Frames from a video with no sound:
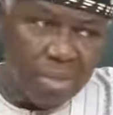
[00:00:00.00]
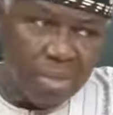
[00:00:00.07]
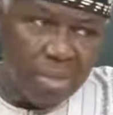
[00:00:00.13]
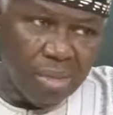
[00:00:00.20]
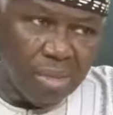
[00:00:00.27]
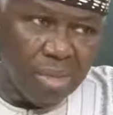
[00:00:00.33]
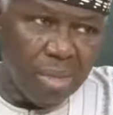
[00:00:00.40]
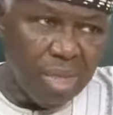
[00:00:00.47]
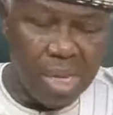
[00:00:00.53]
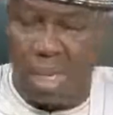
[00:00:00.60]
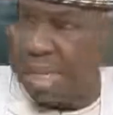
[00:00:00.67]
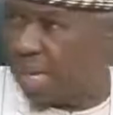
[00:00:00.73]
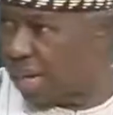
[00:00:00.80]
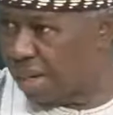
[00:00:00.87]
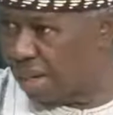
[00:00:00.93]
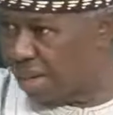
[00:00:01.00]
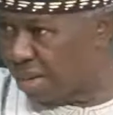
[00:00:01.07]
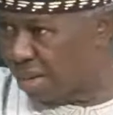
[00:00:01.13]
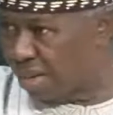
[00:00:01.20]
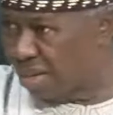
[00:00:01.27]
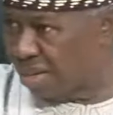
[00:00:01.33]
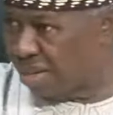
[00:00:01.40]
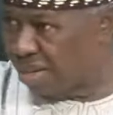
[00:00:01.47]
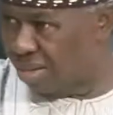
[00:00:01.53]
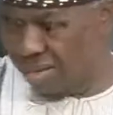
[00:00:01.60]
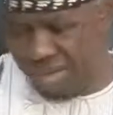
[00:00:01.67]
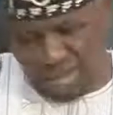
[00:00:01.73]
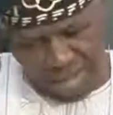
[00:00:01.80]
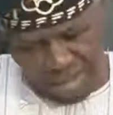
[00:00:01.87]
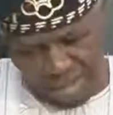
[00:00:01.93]
Ijesha,
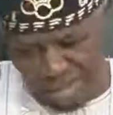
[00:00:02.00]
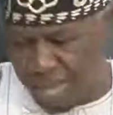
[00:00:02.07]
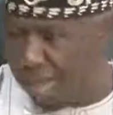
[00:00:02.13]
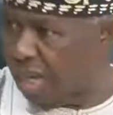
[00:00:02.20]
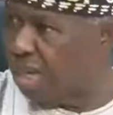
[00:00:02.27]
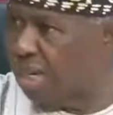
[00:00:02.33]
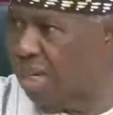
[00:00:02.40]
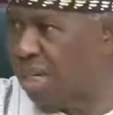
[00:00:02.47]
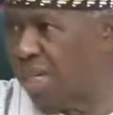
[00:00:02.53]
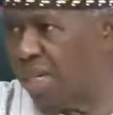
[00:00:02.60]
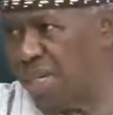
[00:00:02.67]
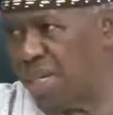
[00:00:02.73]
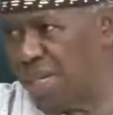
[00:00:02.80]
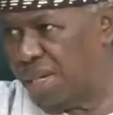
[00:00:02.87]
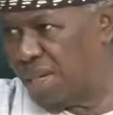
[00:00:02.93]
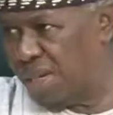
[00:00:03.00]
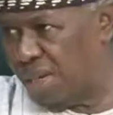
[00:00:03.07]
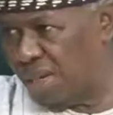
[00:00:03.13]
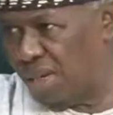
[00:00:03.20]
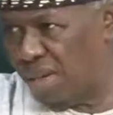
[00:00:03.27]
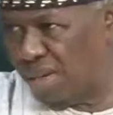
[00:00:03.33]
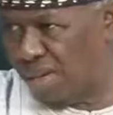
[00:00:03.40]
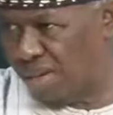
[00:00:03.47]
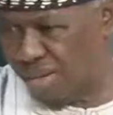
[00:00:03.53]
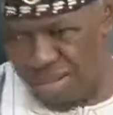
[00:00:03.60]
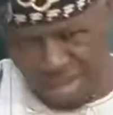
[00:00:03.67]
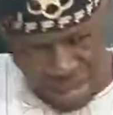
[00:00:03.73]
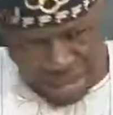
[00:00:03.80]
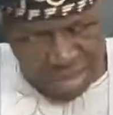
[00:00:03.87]
then Ekiti. Those are